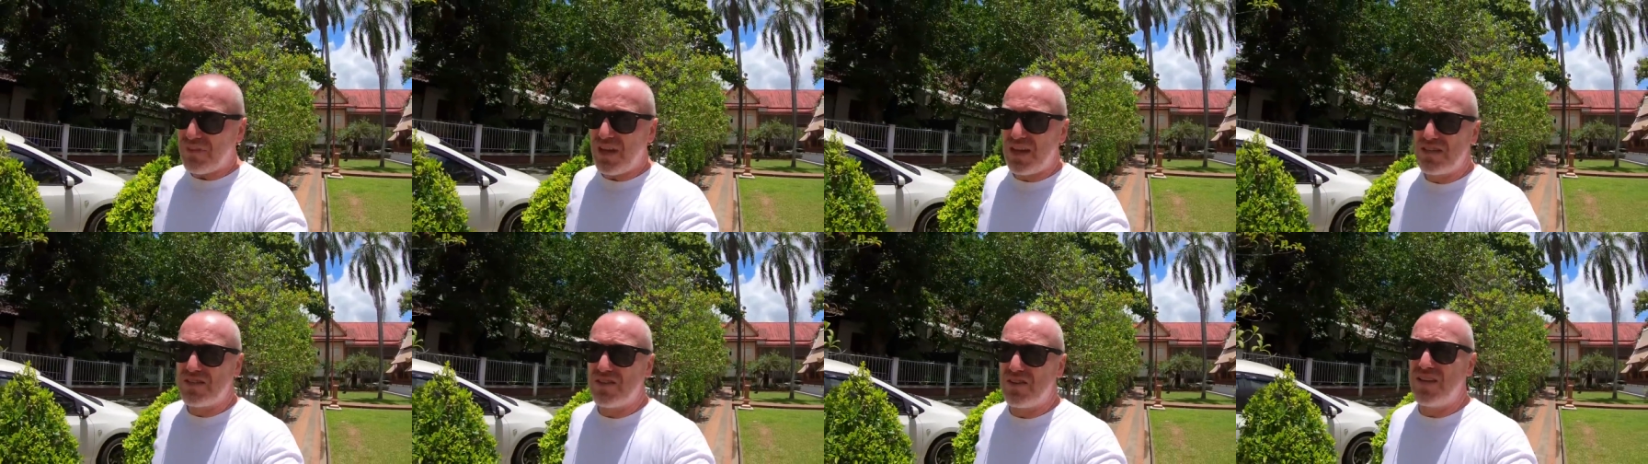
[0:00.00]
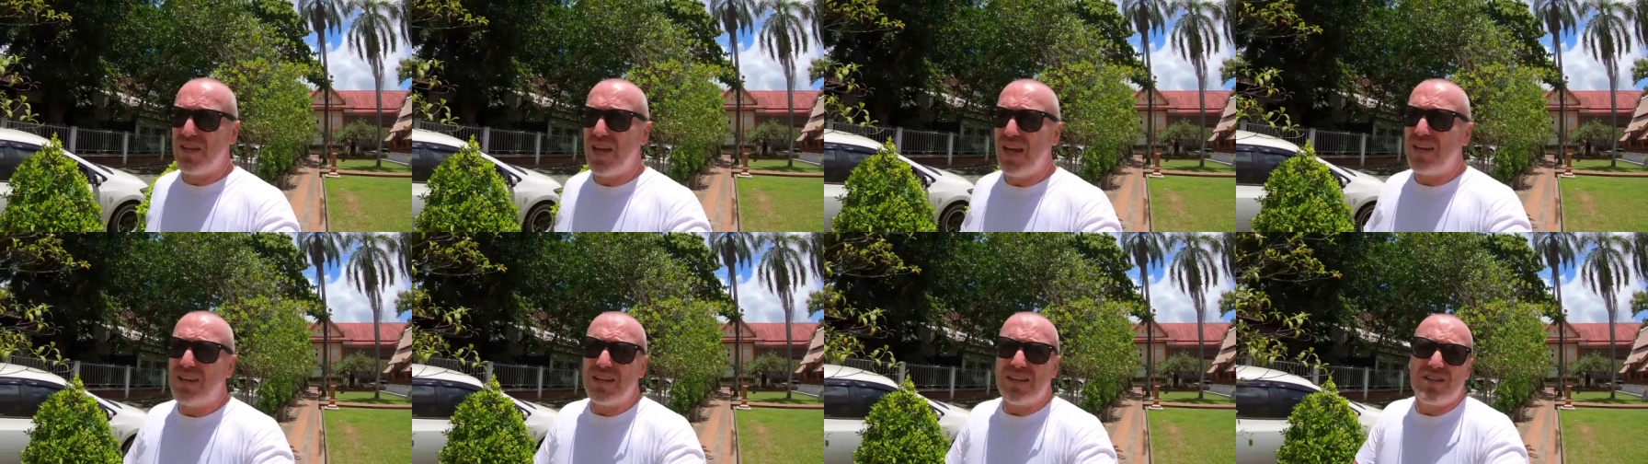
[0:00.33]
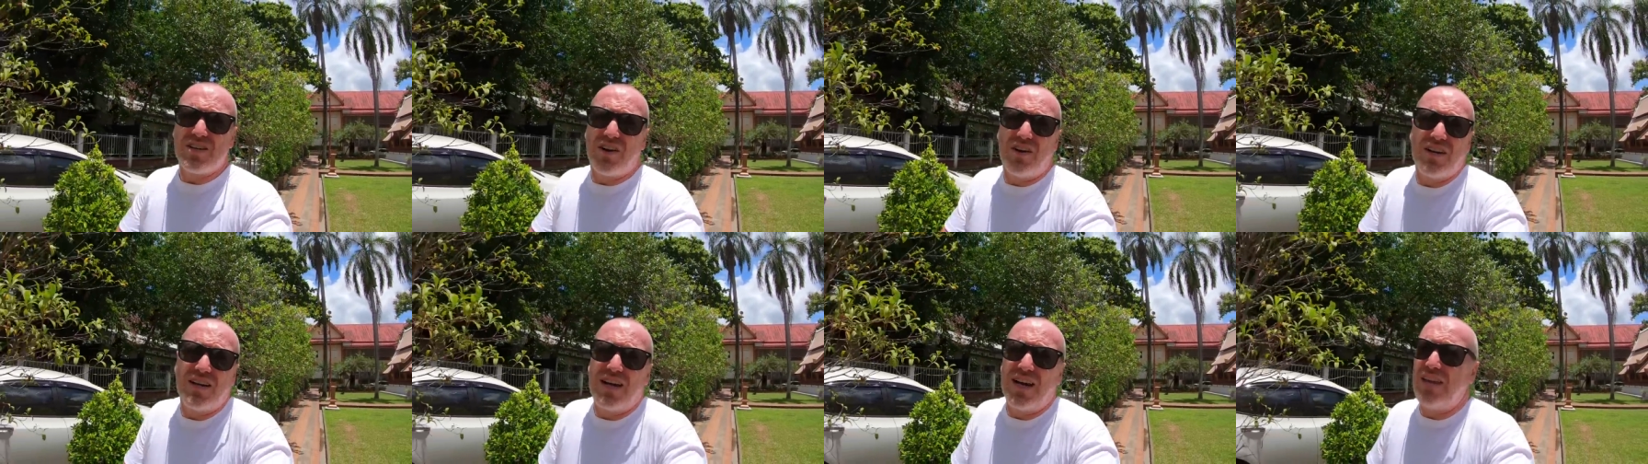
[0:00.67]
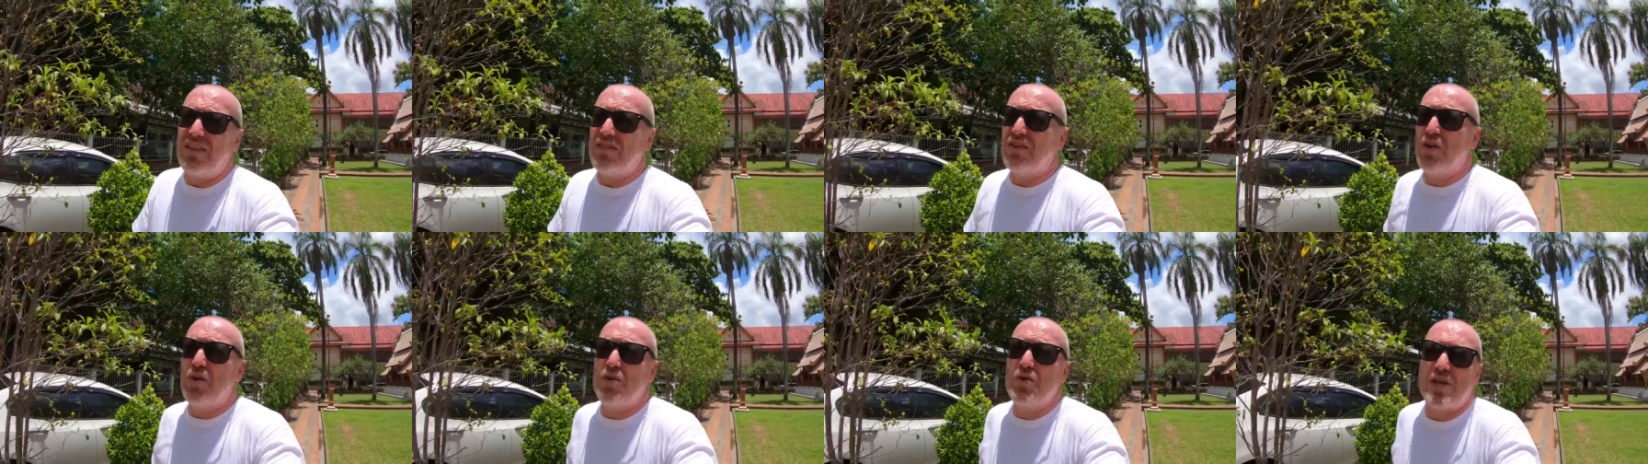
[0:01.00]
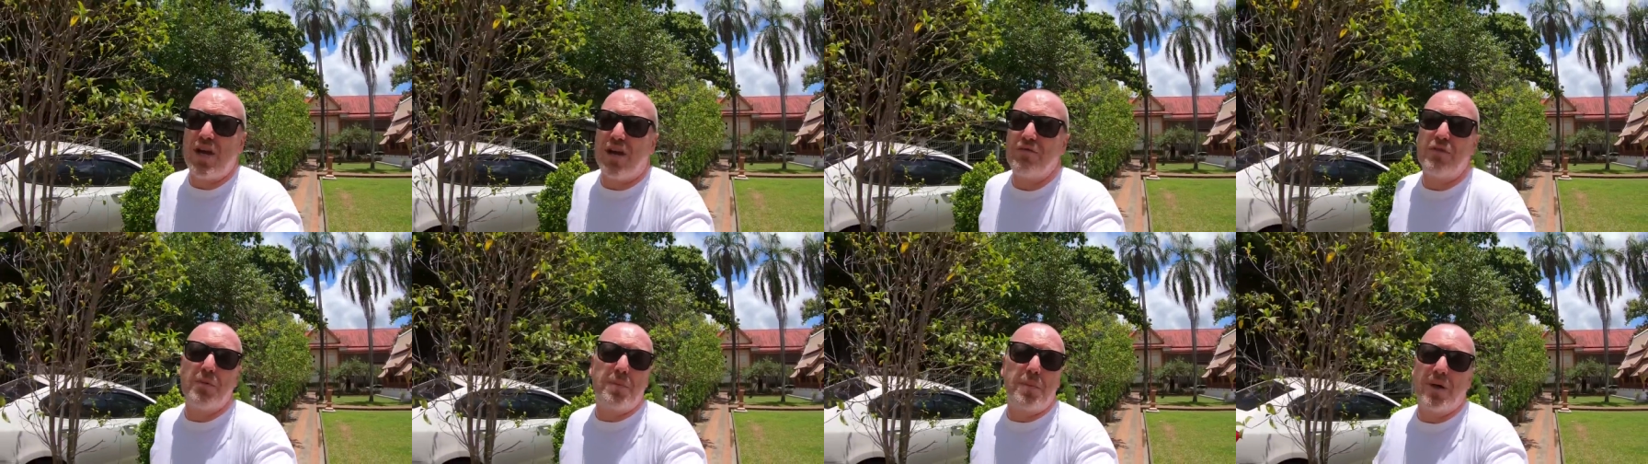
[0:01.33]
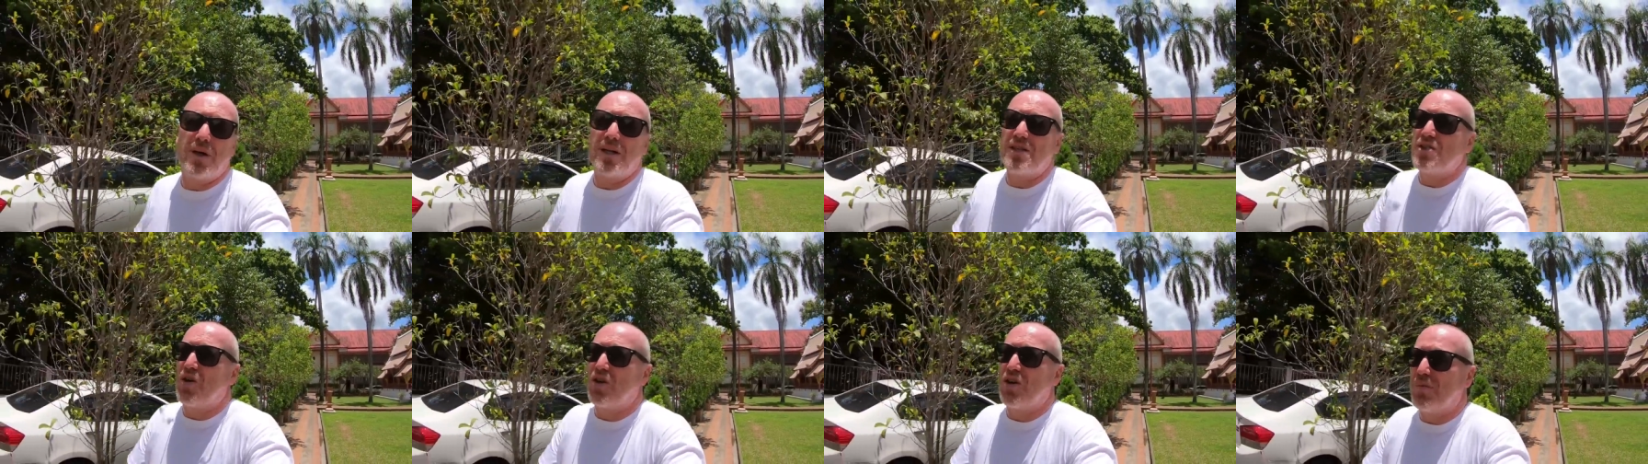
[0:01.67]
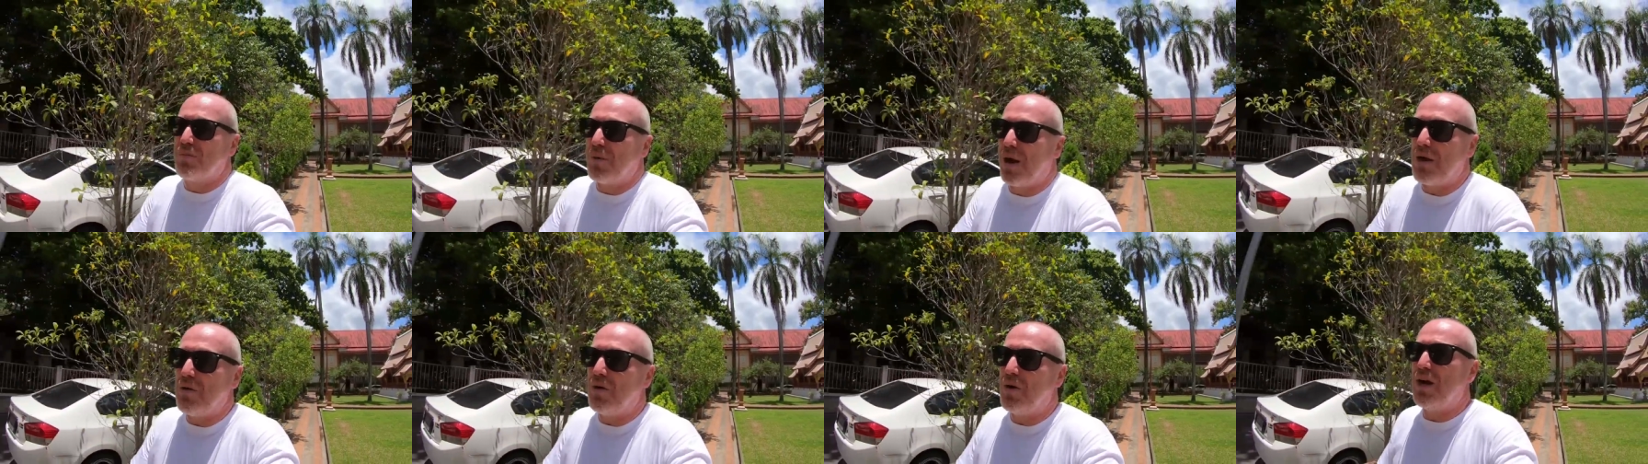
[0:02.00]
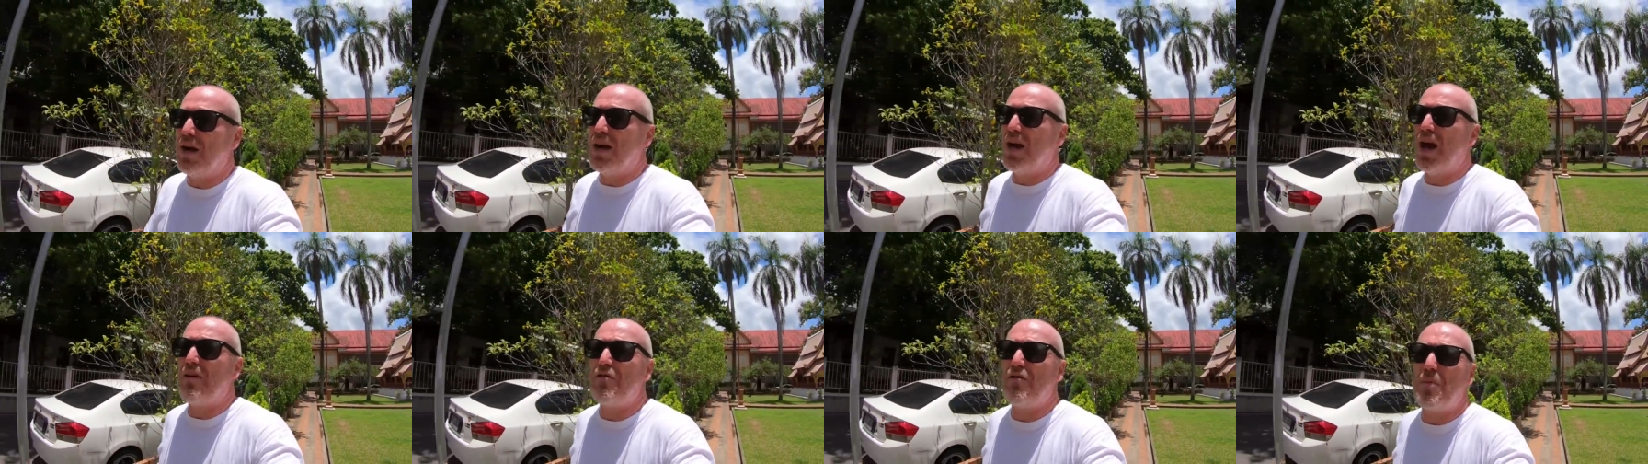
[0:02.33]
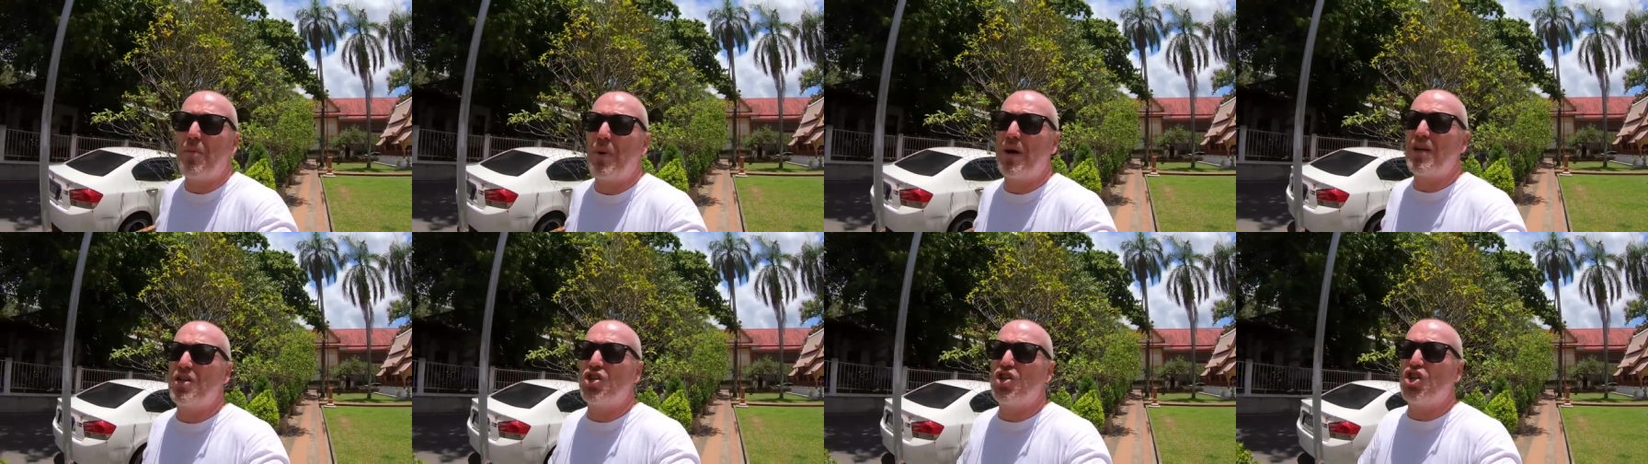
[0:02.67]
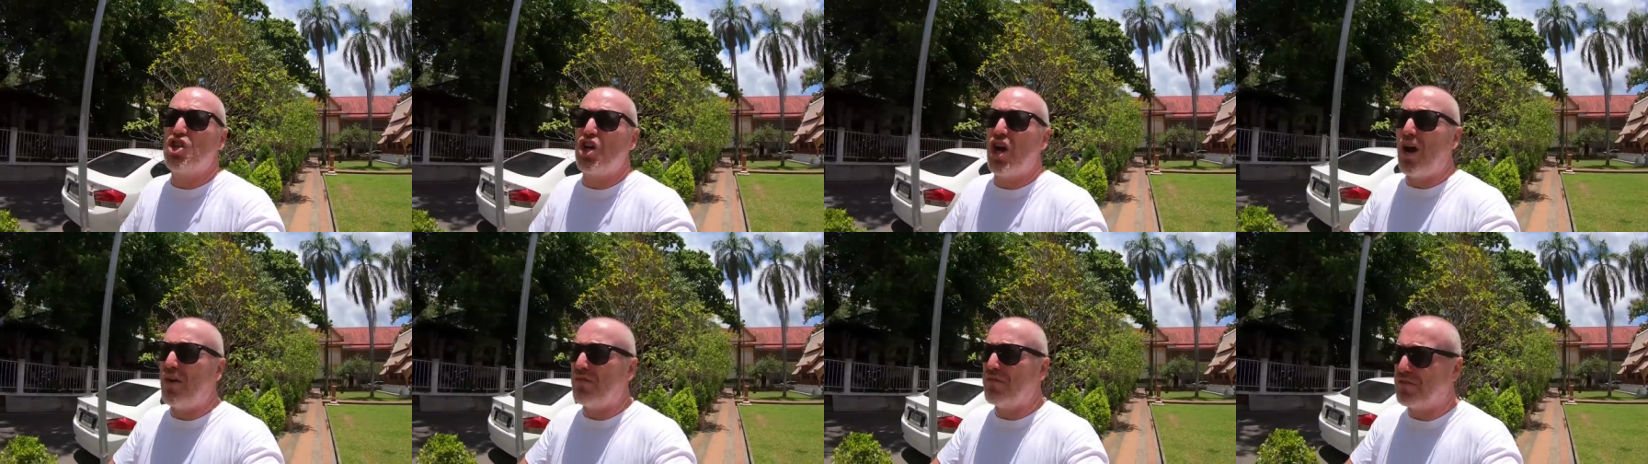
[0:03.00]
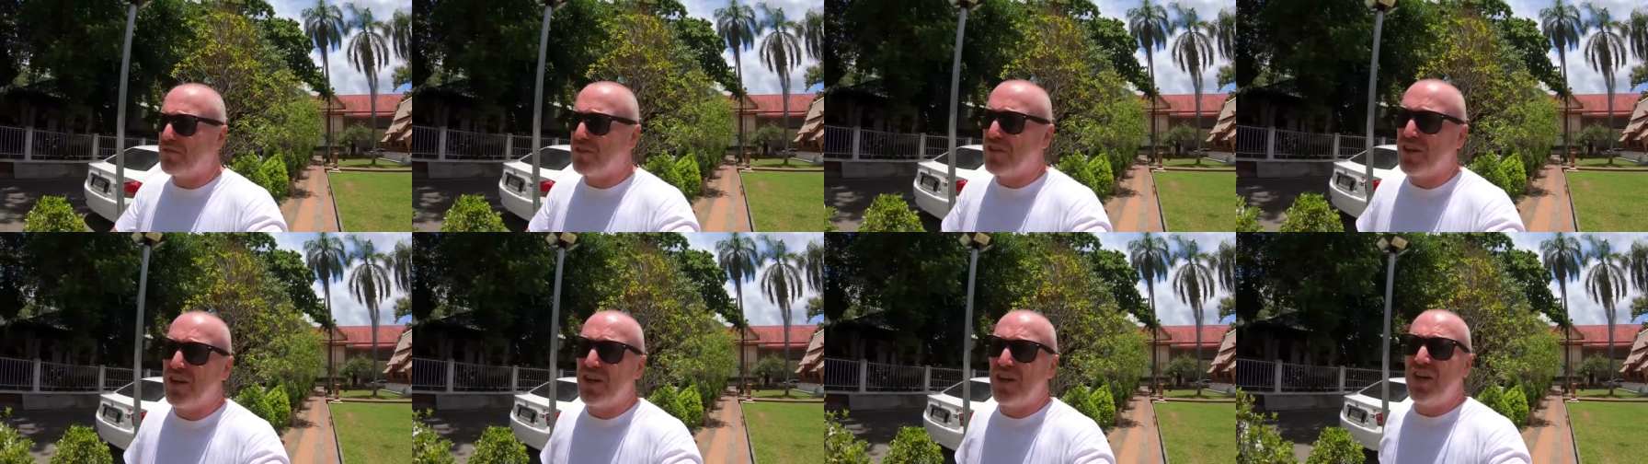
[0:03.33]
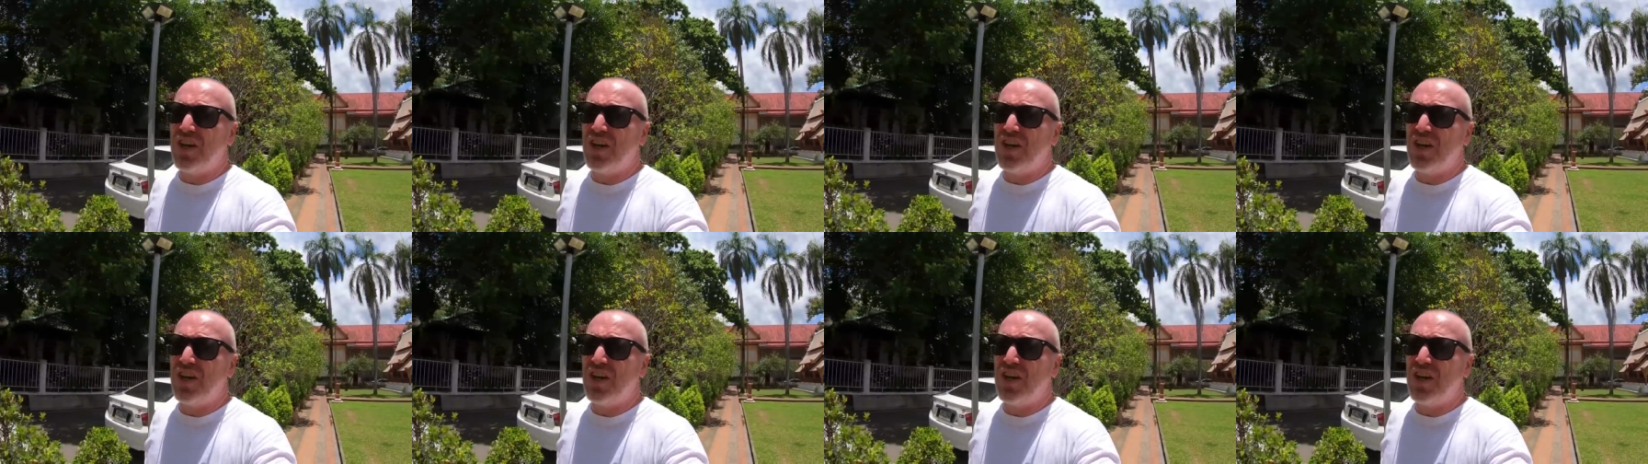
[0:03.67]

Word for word: So yeah, the Thailand news, everybody's on about it, everybody's chuffed.